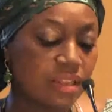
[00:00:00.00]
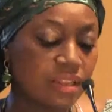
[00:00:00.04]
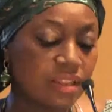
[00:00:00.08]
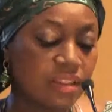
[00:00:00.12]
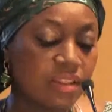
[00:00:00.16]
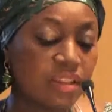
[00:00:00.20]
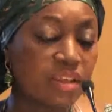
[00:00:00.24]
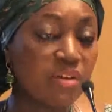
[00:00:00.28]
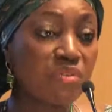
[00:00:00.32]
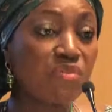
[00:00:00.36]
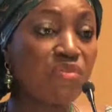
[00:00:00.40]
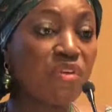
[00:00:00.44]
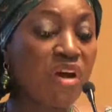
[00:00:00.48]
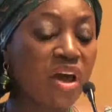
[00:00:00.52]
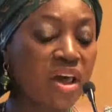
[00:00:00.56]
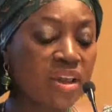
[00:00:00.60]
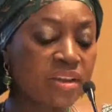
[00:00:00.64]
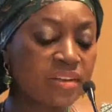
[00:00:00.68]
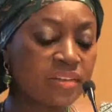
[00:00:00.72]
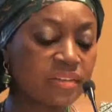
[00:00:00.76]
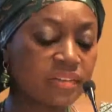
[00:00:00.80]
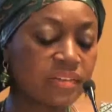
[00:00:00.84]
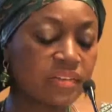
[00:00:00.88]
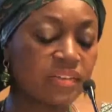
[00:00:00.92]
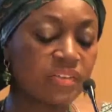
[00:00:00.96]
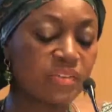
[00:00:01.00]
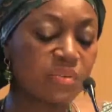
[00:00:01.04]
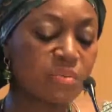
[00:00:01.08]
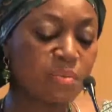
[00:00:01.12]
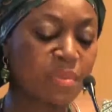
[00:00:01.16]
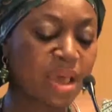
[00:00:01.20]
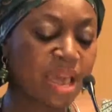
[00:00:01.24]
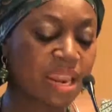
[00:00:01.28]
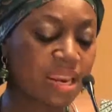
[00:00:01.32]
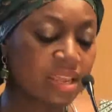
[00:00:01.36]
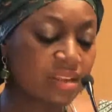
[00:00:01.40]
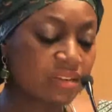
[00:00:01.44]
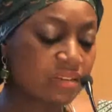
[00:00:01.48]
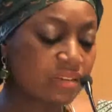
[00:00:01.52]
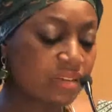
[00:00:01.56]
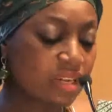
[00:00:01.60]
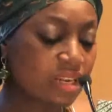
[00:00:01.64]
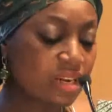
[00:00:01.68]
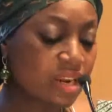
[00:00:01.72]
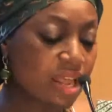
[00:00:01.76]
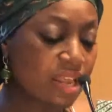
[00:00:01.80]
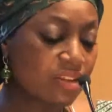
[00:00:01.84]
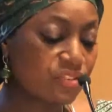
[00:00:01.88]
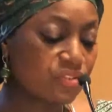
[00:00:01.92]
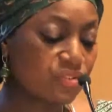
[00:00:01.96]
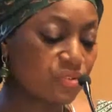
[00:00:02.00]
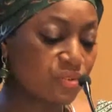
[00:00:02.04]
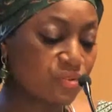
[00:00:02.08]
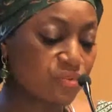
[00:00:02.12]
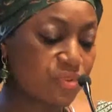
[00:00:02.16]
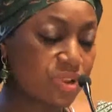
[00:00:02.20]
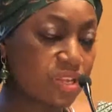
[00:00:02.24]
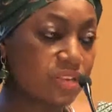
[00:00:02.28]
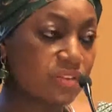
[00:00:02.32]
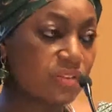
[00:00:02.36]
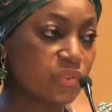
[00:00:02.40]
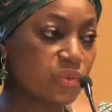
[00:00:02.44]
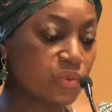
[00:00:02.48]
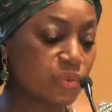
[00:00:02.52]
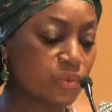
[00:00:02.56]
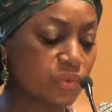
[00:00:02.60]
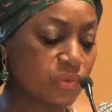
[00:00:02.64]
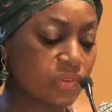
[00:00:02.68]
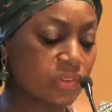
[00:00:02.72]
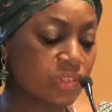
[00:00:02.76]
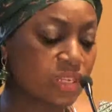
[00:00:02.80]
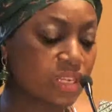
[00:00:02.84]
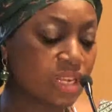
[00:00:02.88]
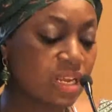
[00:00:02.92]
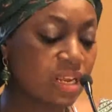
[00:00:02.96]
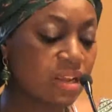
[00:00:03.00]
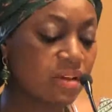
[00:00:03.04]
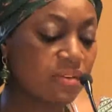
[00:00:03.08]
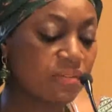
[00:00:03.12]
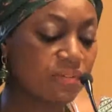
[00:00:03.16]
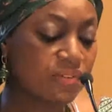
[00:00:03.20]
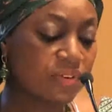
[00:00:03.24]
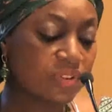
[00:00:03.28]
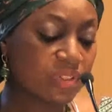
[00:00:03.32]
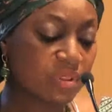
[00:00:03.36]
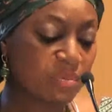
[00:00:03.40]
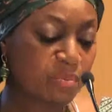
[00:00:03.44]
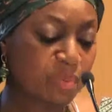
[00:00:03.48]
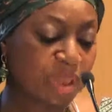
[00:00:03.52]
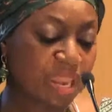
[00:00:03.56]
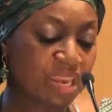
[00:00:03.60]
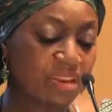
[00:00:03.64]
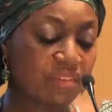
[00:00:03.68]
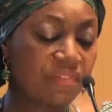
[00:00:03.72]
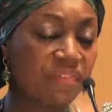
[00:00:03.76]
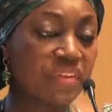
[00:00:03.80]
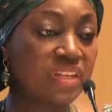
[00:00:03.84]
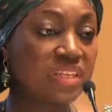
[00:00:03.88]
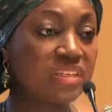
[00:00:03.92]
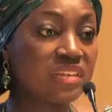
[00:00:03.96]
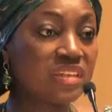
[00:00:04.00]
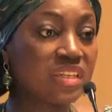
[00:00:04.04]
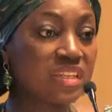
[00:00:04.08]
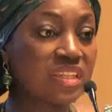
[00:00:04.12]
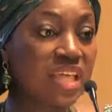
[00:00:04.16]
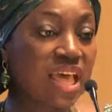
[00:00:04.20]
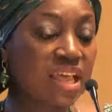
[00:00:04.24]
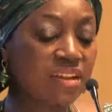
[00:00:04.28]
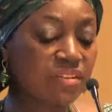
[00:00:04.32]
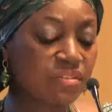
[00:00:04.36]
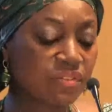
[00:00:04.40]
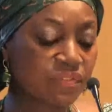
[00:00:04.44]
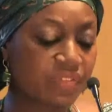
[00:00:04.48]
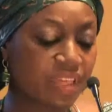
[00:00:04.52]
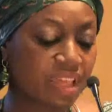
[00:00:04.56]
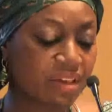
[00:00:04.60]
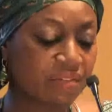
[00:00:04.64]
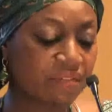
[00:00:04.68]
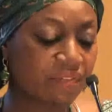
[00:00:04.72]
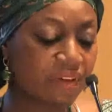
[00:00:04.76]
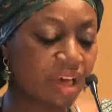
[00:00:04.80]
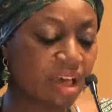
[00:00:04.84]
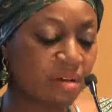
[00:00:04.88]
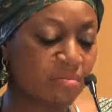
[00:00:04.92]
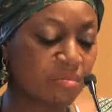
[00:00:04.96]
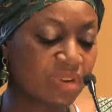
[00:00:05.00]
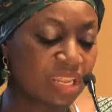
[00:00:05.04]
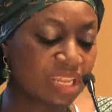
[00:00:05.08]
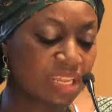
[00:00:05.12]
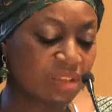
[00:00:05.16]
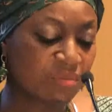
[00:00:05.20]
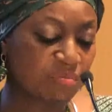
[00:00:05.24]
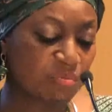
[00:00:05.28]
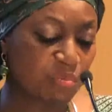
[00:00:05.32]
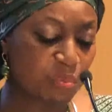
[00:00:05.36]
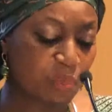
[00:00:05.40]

their right to manage their natural resource for the benefits and that of their family.